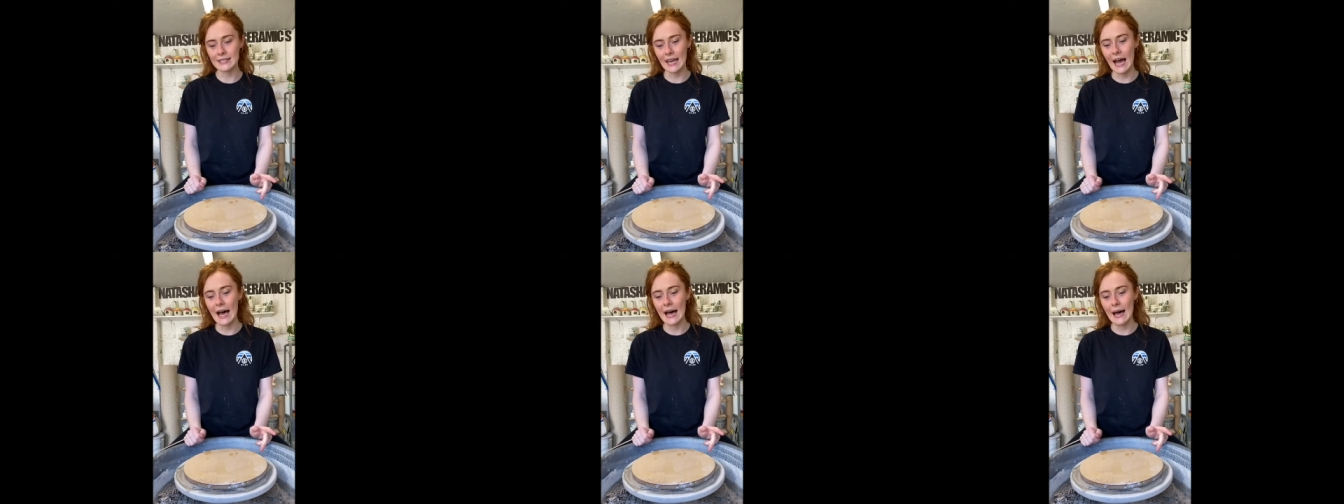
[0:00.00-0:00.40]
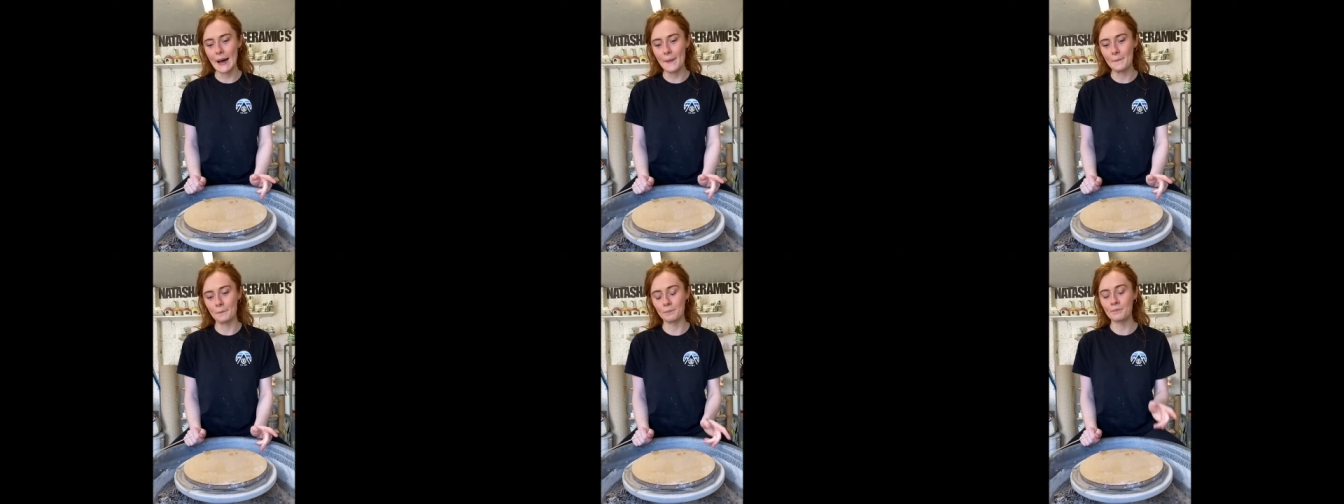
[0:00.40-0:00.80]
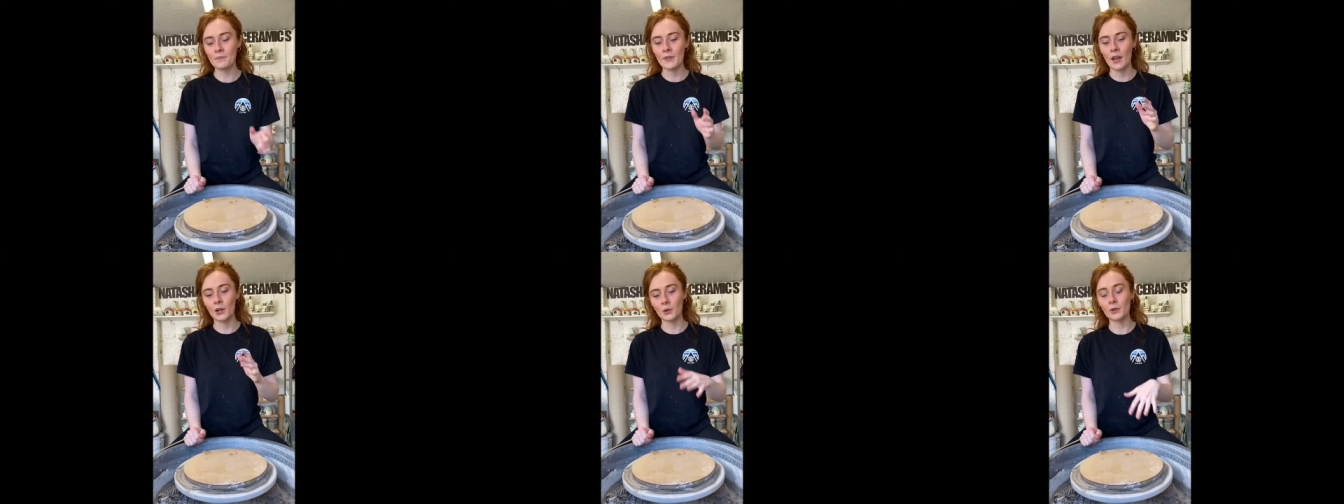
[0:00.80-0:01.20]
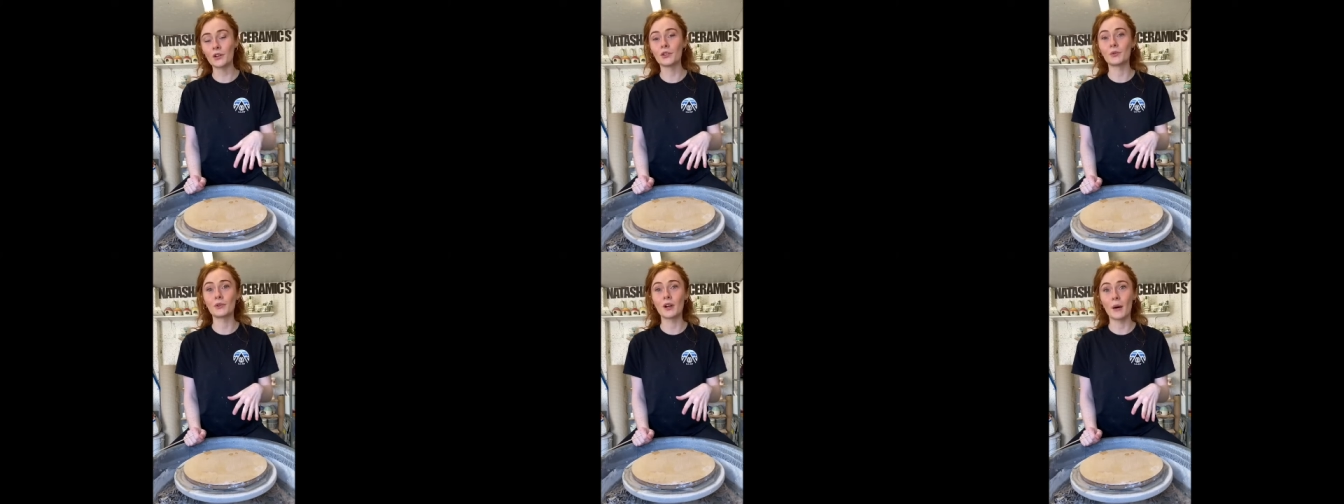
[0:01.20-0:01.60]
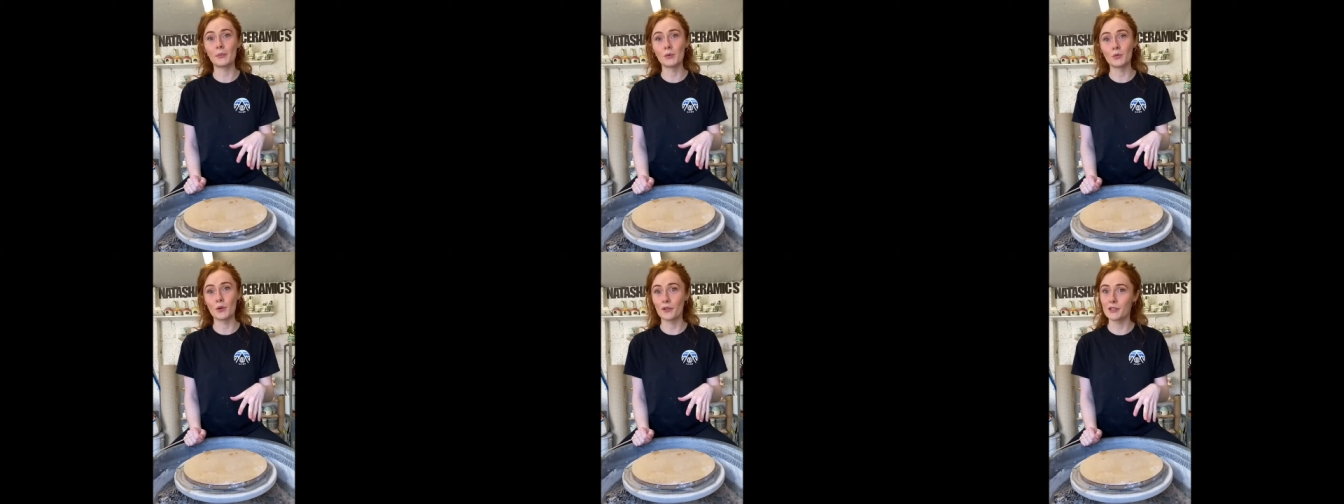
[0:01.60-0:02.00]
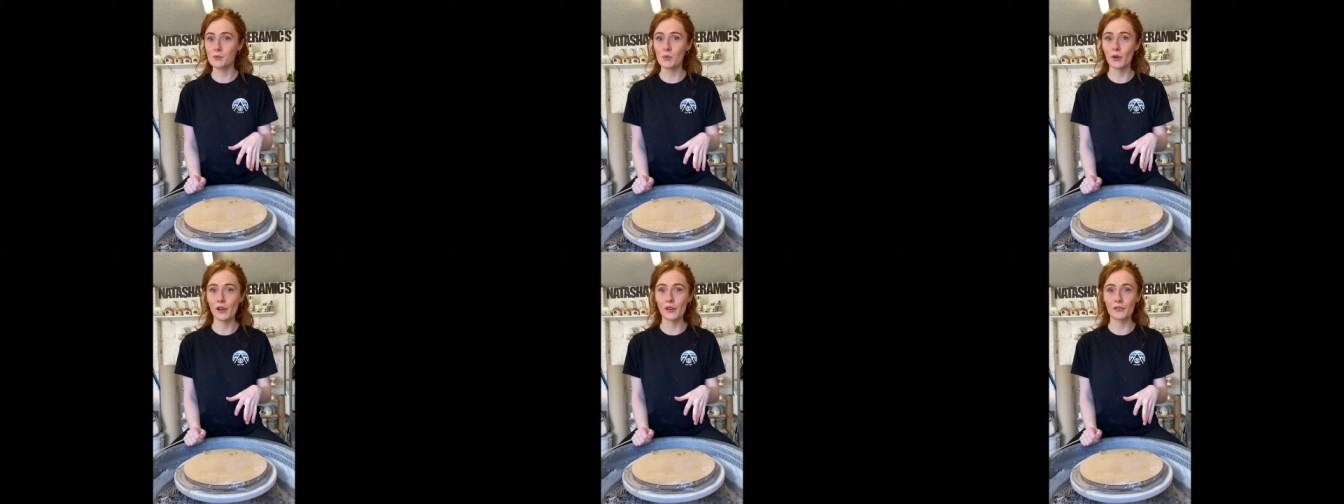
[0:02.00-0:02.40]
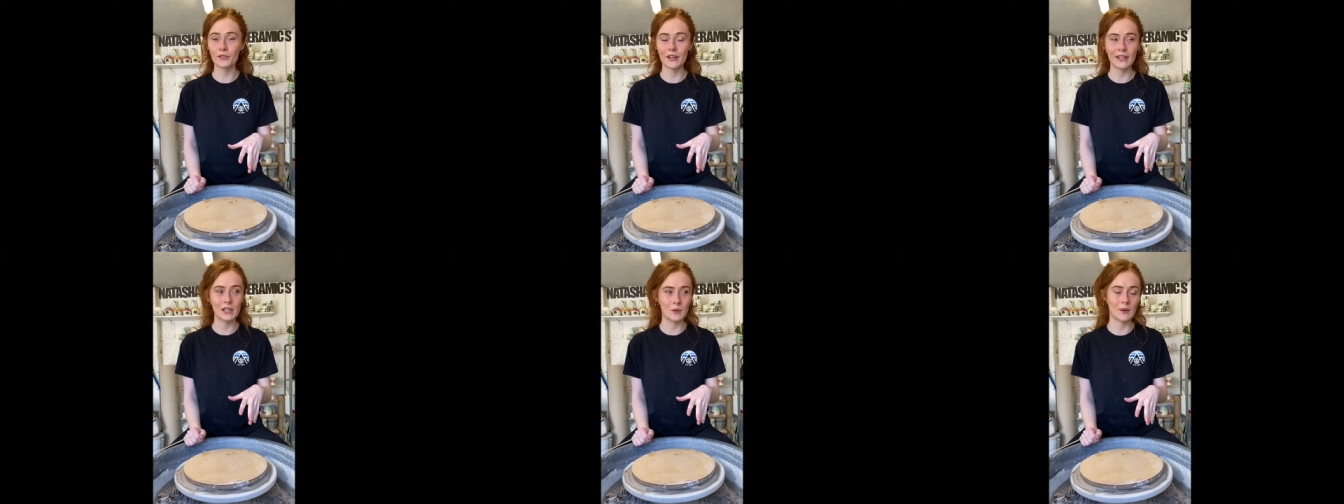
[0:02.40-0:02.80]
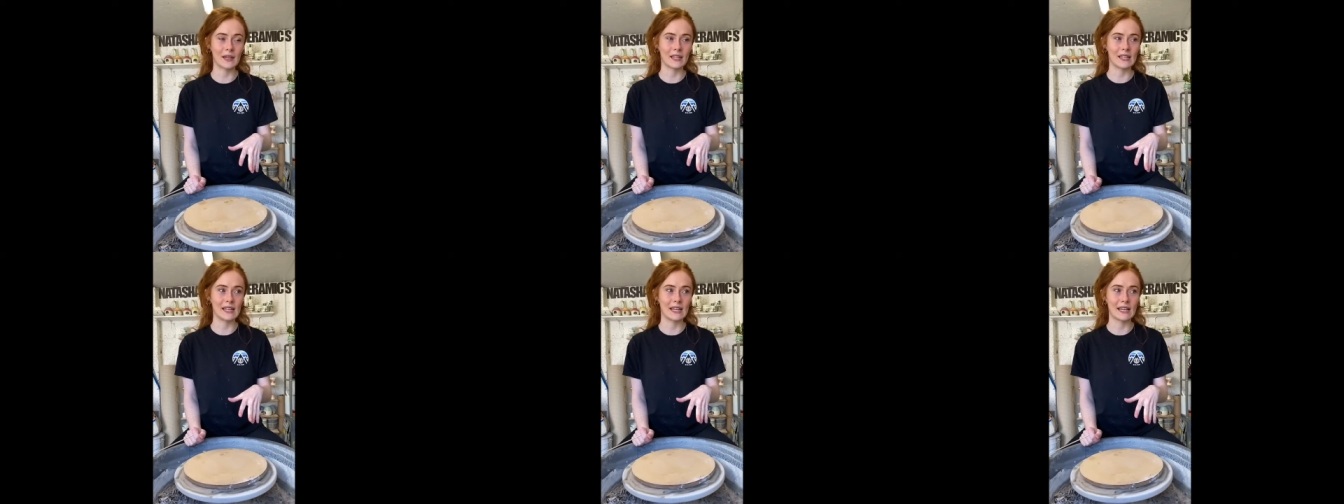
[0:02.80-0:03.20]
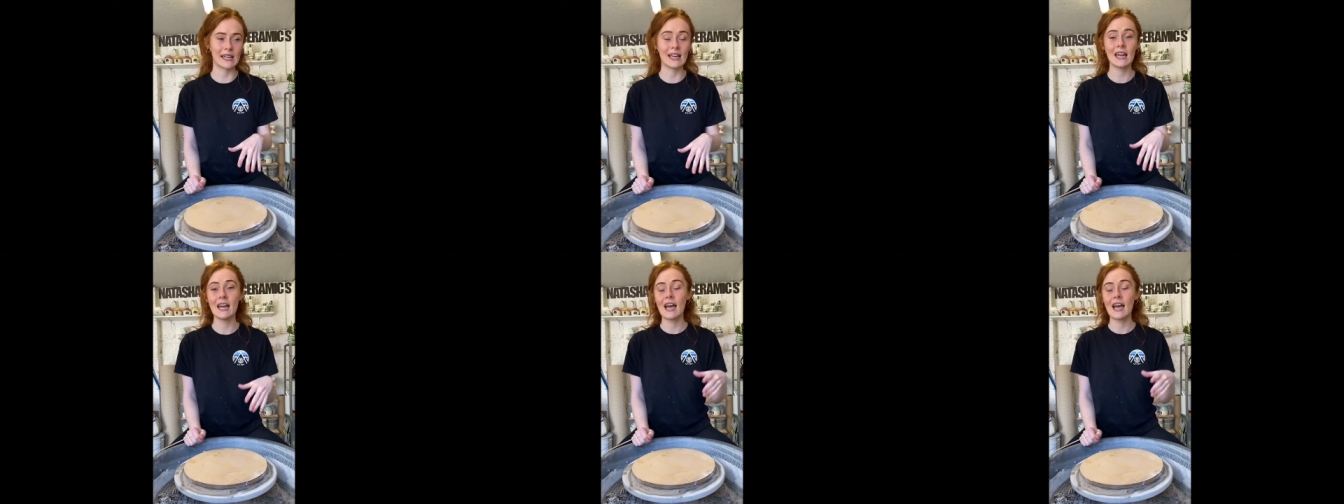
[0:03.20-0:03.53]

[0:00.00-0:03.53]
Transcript: Going to throw a couple more this morning really quickly,